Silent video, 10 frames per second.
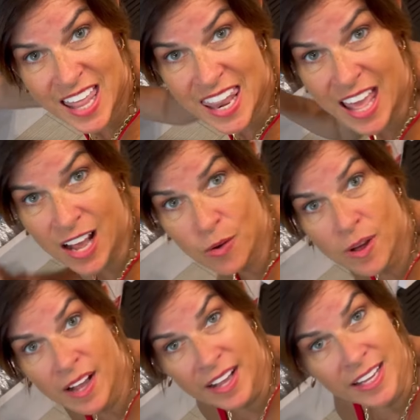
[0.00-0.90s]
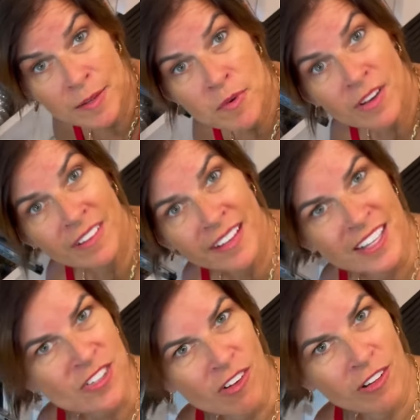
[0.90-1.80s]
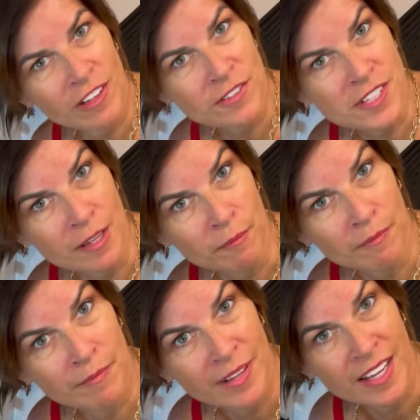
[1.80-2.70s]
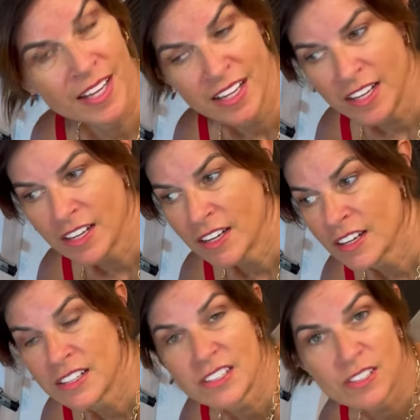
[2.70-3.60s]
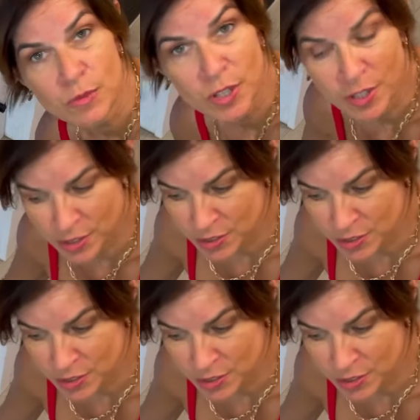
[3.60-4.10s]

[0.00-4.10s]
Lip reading: Now it's all closed up. We're gonna